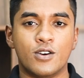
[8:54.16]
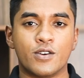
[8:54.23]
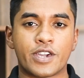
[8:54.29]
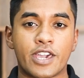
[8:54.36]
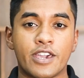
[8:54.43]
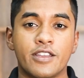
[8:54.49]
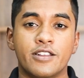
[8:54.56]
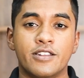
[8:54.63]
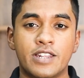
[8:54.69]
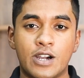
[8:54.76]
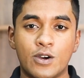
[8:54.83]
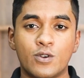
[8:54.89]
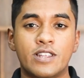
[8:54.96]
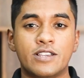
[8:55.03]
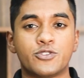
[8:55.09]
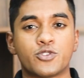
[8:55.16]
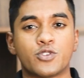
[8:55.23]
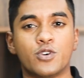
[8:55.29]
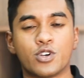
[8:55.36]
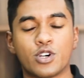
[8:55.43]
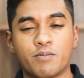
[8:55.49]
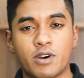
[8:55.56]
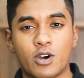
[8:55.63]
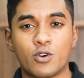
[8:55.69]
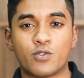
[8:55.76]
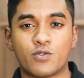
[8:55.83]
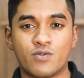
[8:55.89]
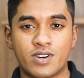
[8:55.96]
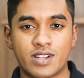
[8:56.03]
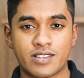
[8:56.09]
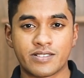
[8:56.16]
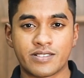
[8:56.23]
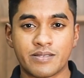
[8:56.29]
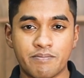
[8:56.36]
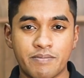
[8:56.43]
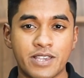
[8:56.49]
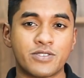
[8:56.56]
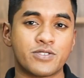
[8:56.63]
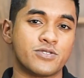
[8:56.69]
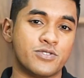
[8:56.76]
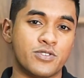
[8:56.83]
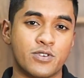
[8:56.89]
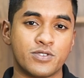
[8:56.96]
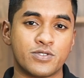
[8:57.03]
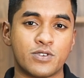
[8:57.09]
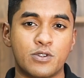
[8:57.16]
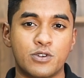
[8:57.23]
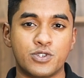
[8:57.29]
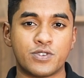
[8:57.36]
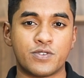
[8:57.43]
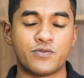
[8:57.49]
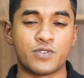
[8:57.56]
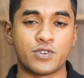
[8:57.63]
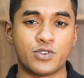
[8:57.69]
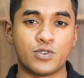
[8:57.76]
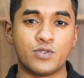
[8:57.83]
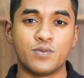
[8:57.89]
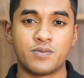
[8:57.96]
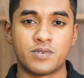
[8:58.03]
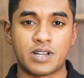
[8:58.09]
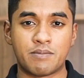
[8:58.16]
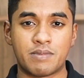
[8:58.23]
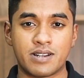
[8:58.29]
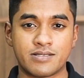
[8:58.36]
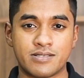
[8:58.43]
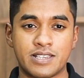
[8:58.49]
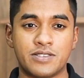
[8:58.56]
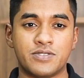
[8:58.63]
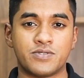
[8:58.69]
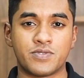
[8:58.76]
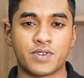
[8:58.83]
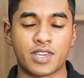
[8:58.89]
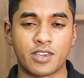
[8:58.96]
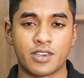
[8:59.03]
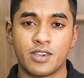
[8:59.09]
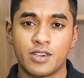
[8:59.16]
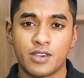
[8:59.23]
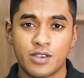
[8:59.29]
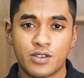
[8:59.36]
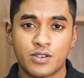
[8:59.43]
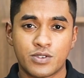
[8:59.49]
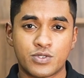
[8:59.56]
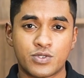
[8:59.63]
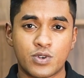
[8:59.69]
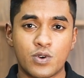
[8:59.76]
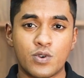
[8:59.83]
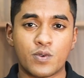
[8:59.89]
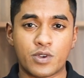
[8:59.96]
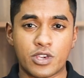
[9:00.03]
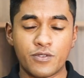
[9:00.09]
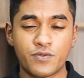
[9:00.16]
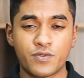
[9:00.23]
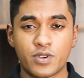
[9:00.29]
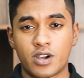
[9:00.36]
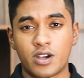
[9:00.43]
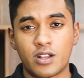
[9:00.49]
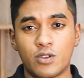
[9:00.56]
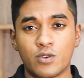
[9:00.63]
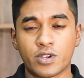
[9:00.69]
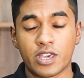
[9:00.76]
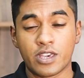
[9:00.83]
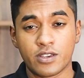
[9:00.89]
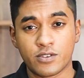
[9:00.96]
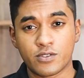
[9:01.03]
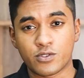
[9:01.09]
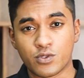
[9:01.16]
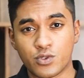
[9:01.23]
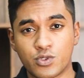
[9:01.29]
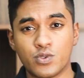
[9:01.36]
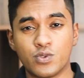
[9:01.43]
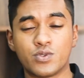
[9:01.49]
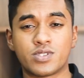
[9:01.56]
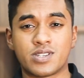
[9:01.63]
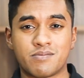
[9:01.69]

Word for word: Okay, now let's talk about what is the best drone solution for you among these three. So if you are looking to do